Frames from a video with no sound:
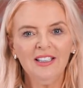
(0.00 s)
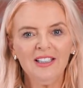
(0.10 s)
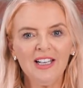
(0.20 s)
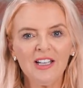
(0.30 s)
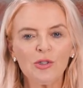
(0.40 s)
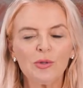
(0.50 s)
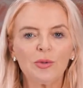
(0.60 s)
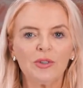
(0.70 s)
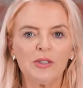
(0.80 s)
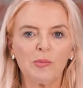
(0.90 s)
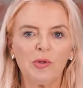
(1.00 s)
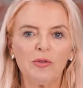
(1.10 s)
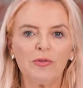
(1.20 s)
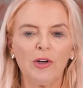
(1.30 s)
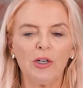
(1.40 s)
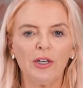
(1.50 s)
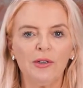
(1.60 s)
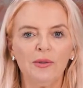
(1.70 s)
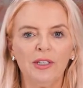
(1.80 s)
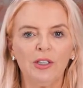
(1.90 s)
The National Grid's
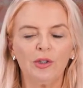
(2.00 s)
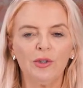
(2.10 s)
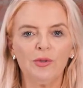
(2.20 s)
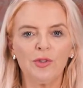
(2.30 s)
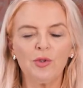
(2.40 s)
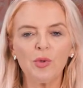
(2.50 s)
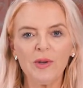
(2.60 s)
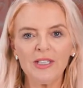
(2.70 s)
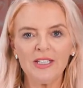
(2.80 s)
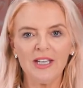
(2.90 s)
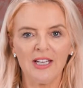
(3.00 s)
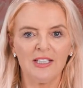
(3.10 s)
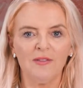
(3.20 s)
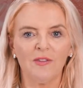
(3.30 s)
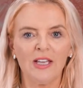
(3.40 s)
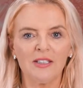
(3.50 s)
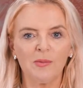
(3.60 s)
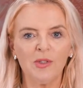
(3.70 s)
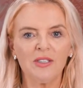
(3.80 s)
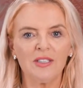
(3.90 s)
portfolio includes twenty-eight
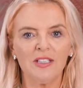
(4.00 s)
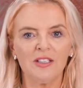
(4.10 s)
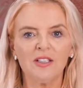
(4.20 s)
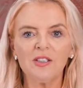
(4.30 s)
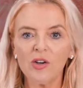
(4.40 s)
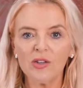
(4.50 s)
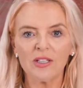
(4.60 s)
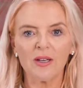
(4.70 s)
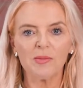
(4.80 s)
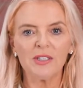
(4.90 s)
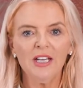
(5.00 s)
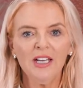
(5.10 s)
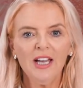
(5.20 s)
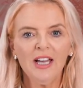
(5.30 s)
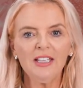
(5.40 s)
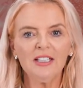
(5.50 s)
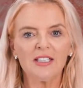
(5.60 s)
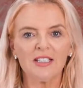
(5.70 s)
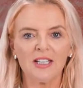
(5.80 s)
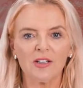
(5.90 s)
investments in startups at the
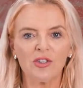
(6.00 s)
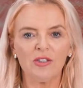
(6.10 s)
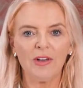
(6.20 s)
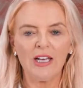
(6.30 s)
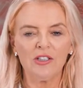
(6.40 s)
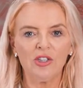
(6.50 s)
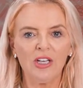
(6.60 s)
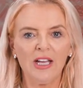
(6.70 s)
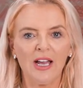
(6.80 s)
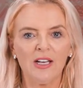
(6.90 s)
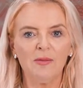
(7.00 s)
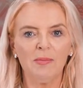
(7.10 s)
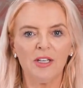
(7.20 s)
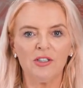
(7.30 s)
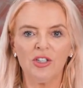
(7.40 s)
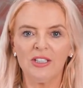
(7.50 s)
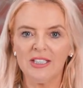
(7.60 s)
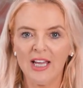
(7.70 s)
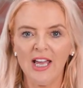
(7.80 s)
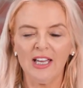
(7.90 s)
intersection of energy and emerging
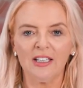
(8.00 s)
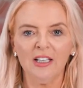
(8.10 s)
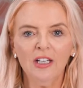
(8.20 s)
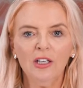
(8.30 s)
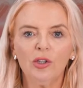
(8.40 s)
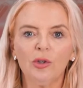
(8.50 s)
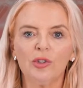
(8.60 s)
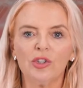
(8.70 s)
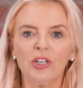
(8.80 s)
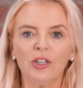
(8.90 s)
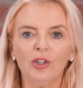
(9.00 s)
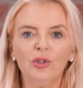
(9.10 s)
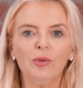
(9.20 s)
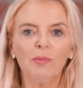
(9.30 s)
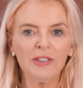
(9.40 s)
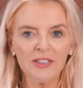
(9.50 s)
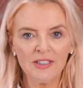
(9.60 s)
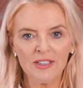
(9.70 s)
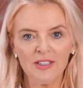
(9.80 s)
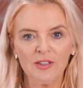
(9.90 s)
tech, launching new
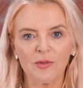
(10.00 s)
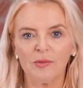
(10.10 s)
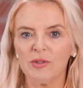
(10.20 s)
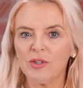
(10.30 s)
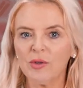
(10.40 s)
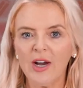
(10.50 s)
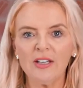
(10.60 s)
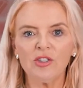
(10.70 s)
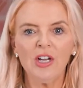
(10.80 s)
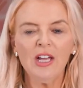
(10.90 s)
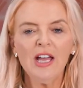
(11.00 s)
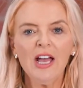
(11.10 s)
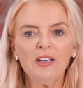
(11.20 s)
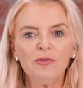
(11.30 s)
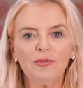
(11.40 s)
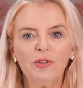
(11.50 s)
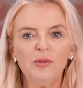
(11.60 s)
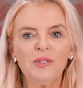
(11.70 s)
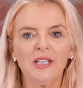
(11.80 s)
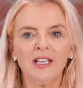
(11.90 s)
businesses from scratch and
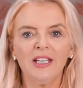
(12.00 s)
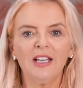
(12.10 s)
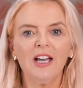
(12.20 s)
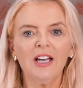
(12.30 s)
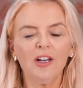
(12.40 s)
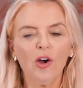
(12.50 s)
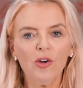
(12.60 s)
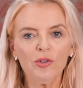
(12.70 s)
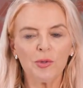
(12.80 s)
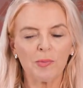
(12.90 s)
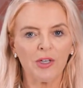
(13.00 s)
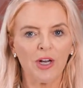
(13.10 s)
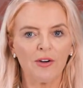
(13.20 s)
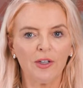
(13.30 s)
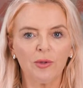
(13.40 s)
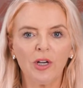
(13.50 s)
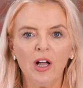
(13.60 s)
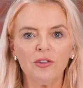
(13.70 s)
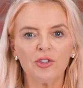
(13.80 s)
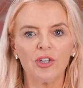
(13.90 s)
infusing an entrepreneurial
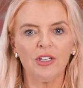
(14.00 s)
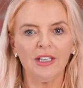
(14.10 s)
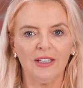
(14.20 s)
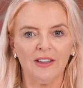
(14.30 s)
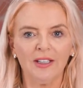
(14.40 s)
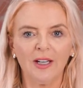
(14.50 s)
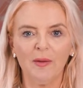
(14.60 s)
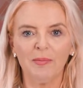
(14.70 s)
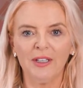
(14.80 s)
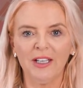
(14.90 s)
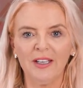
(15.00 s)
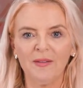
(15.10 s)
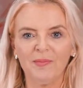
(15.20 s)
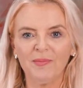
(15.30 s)
culture in the company.